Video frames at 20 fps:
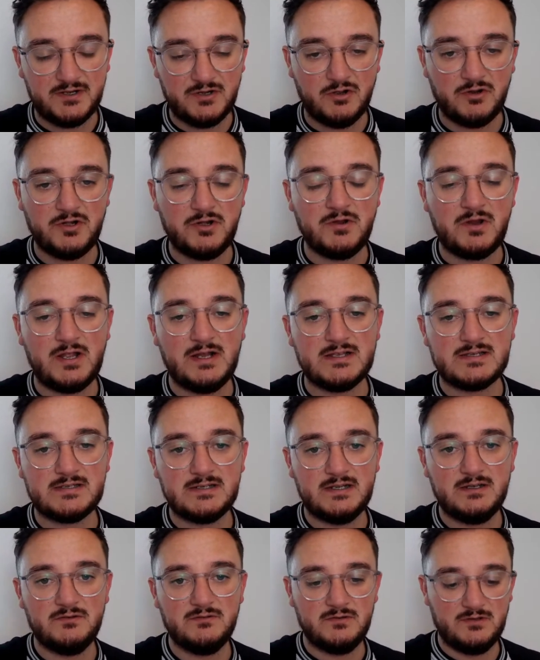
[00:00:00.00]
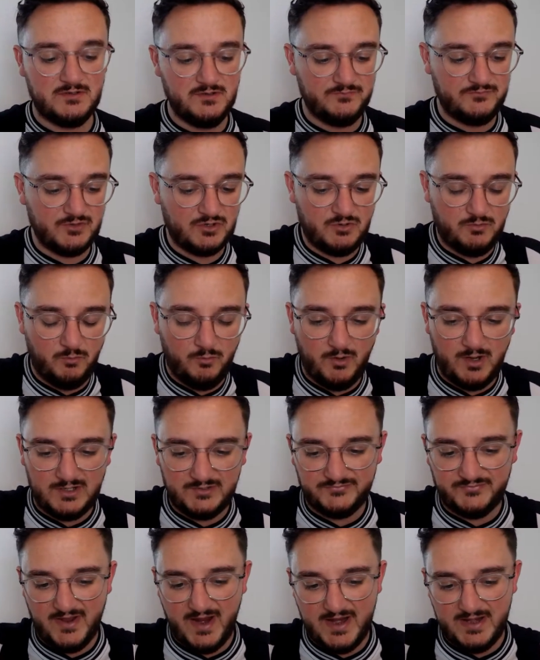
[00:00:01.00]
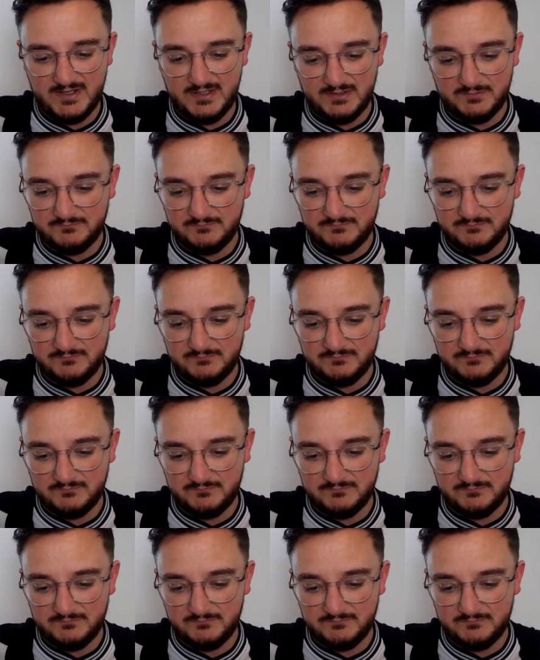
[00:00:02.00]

knocked Newcastle out of the quarter final,